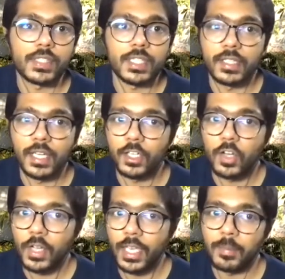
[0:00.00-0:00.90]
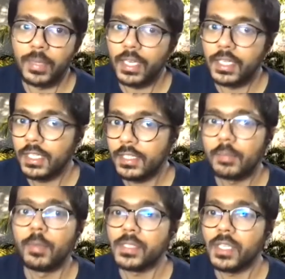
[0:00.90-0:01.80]
a Datadog API key that
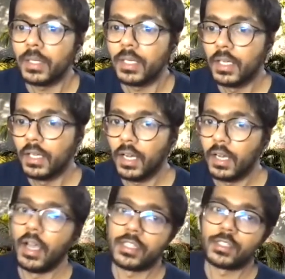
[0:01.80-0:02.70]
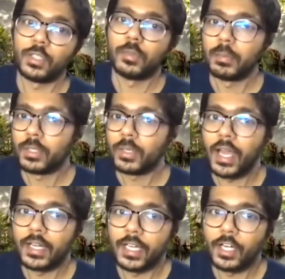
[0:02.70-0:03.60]
pops up. And so you'll be able to add
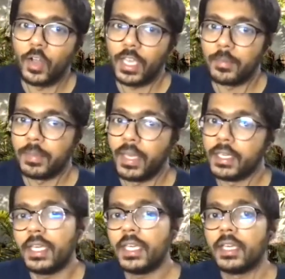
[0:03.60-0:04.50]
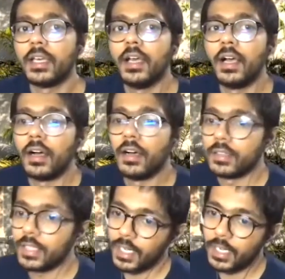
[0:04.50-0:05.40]
a Datadog API key
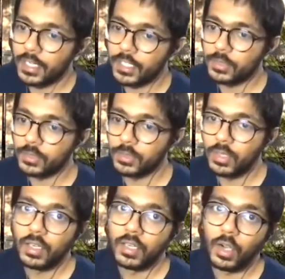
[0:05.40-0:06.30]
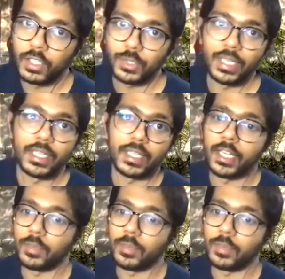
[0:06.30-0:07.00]
that will let you also integrate with